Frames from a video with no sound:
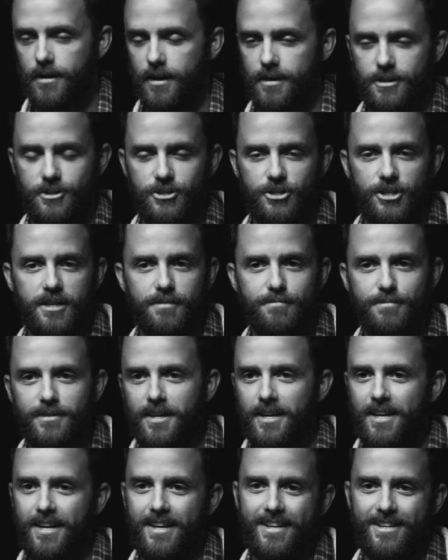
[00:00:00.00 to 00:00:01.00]
got in the Jeep,
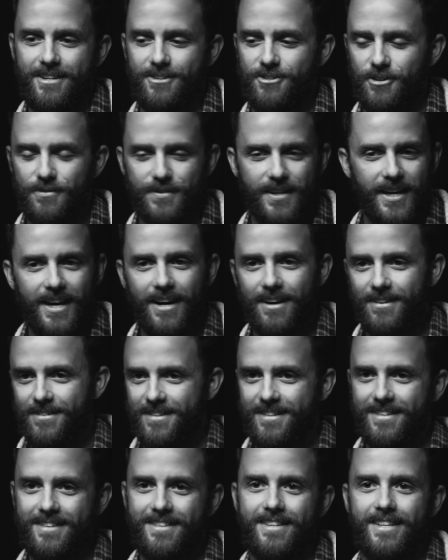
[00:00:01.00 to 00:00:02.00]
drove
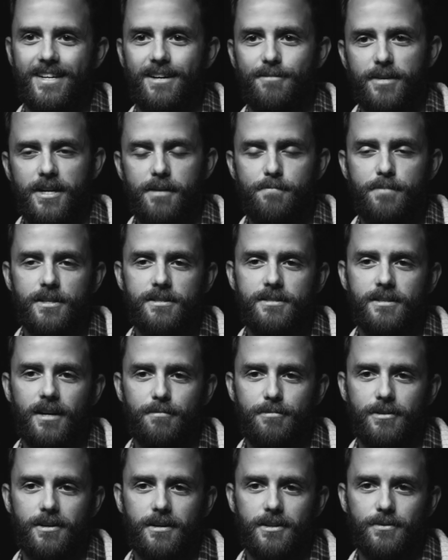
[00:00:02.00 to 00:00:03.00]
down, made a pit
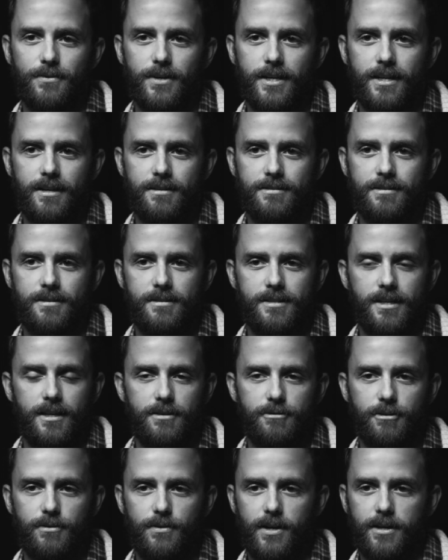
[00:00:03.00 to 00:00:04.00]
stop along the way down to the
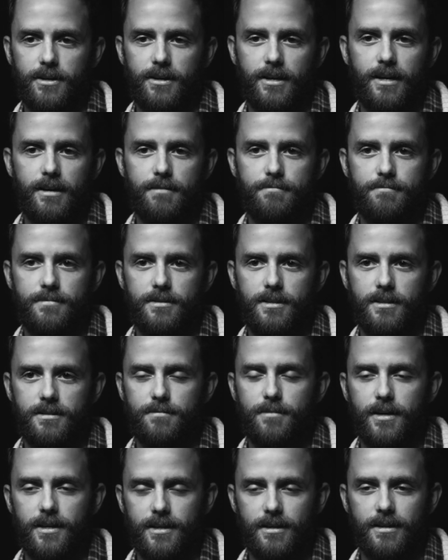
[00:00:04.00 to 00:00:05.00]
Delaware Water Gap, did
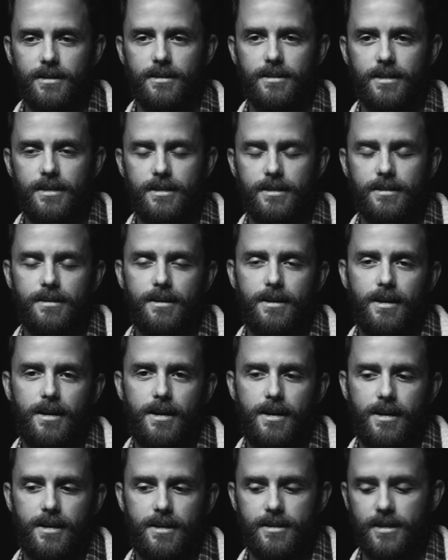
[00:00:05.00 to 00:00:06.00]
some hiking, and then
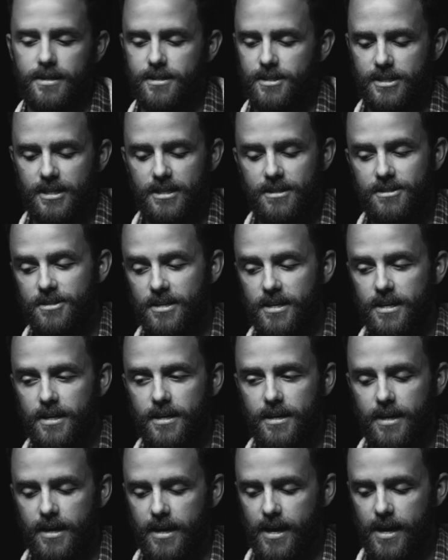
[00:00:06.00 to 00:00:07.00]
got to
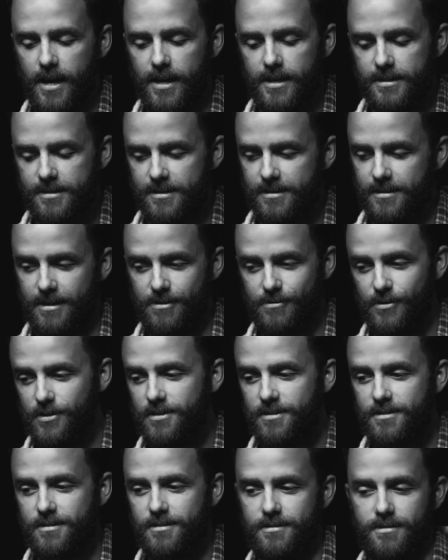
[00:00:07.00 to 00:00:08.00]
DC, and it
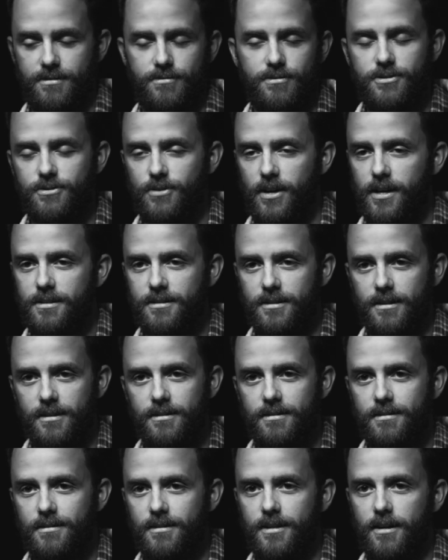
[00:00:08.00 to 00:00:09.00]
was
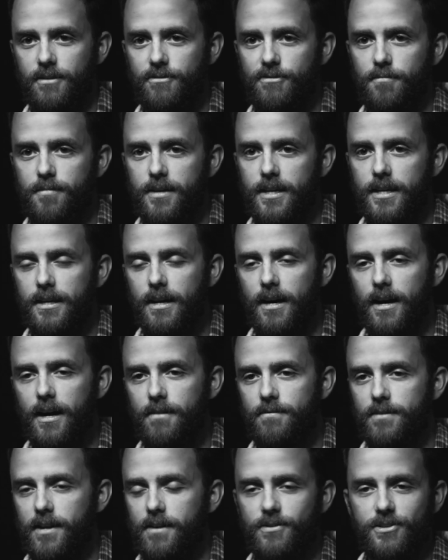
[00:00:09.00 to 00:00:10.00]
crazy. For me,
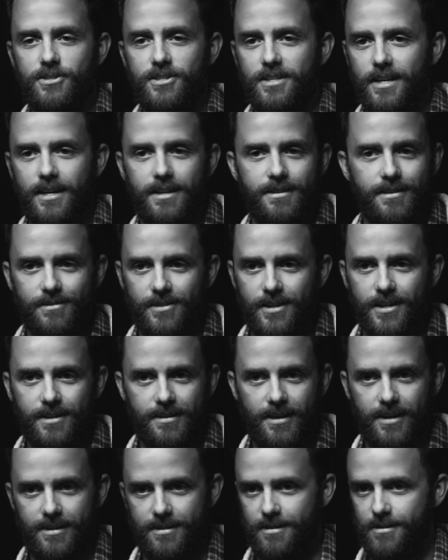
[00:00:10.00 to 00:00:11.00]
I've never seen anything like
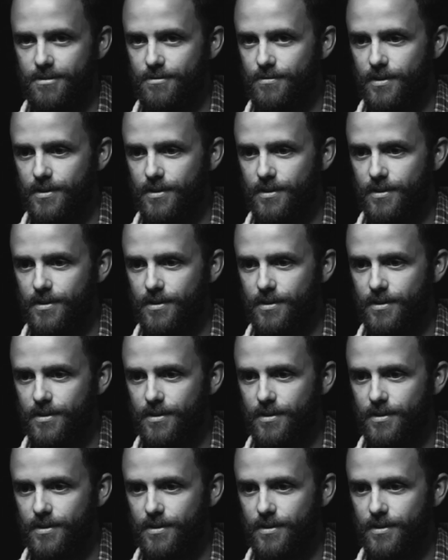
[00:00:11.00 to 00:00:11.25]
that. There